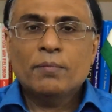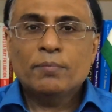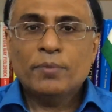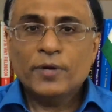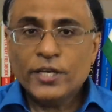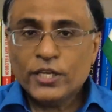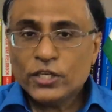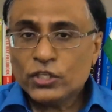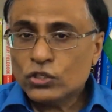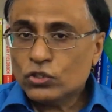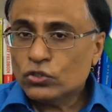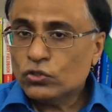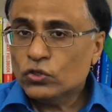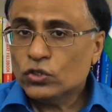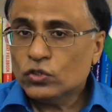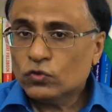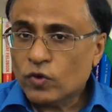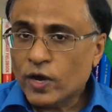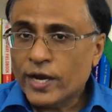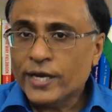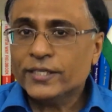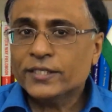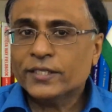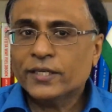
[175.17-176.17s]
Please choose
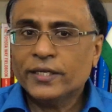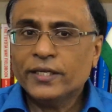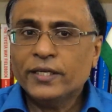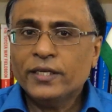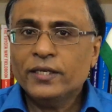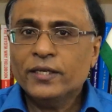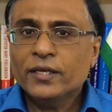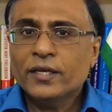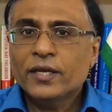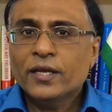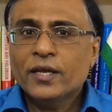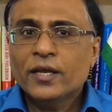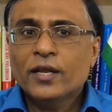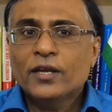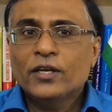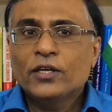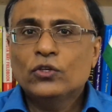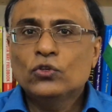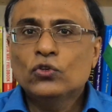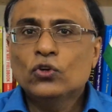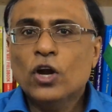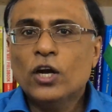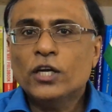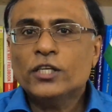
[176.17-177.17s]
wisely.
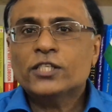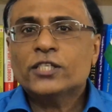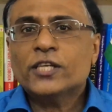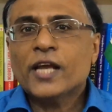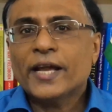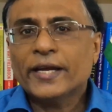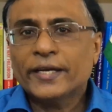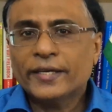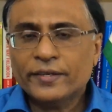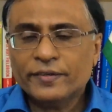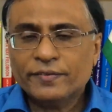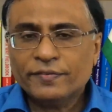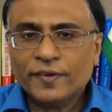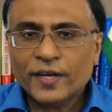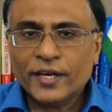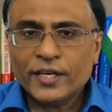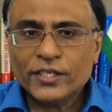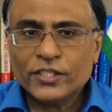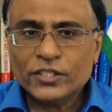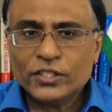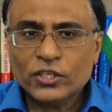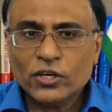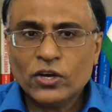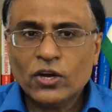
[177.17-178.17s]
Do not
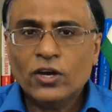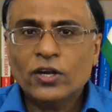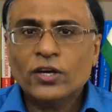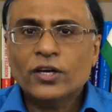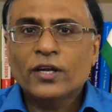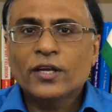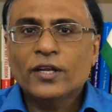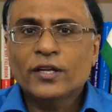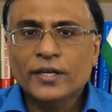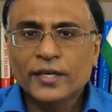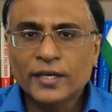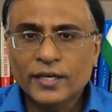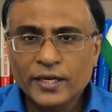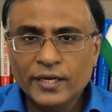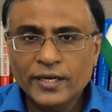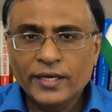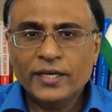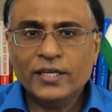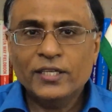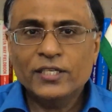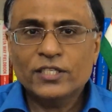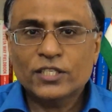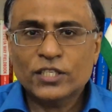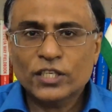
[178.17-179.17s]
sacrifice your
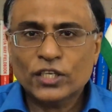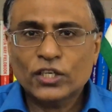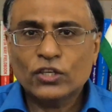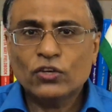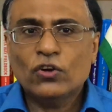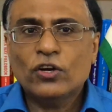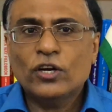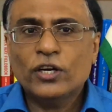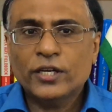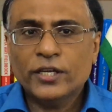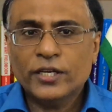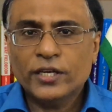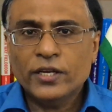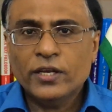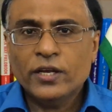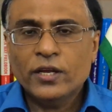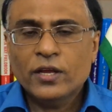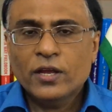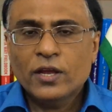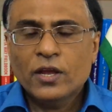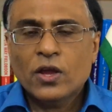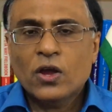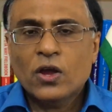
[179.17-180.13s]
legal security